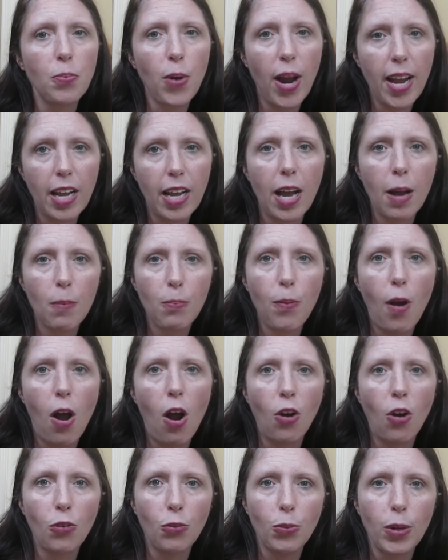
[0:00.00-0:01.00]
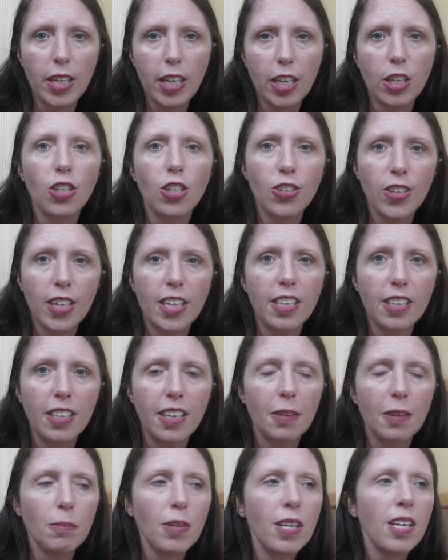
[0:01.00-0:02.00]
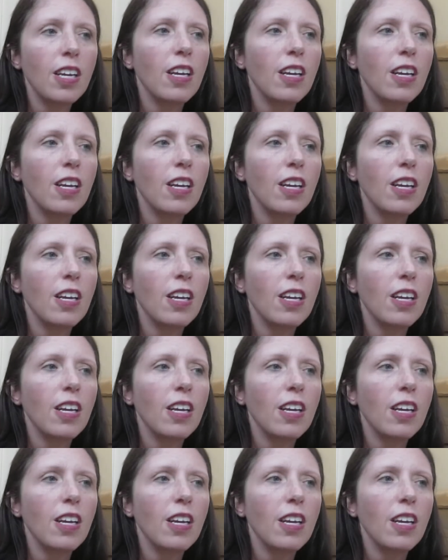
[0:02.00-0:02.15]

break up our reading curriculum.